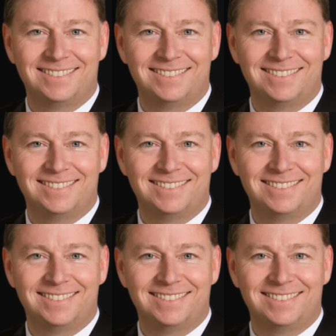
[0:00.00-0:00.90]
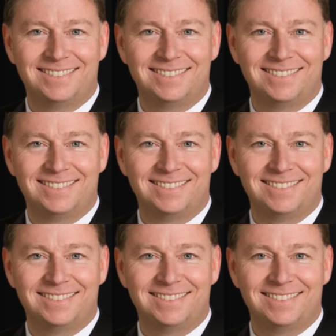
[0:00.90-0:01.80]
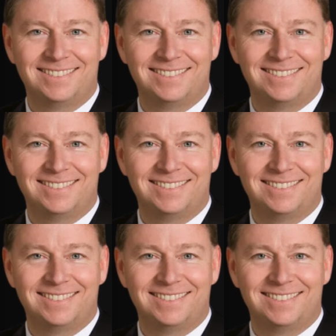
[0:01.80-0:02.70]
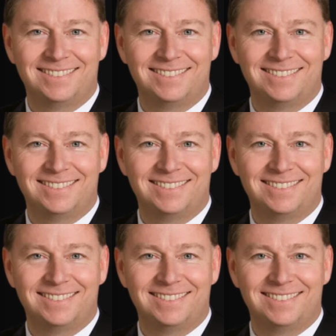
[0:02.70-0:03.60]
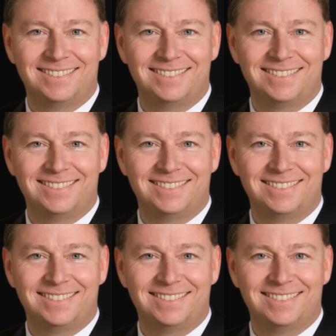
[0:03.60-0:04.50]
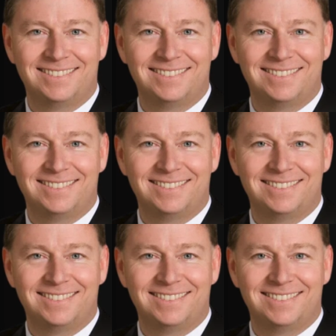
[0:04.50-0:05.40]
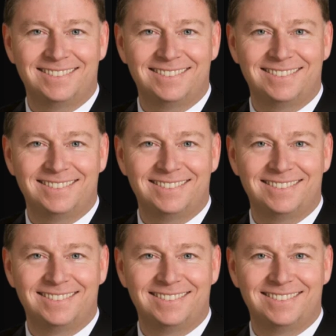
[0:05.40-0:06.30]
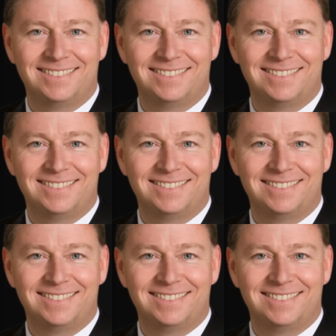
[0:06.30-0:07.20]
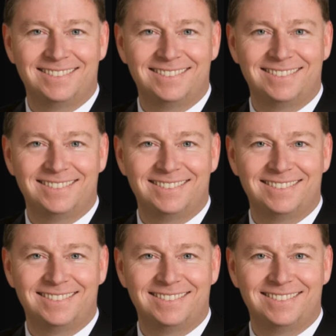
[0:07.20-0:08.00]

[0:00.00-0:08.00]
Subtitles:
This is a still picture; no speech is visible.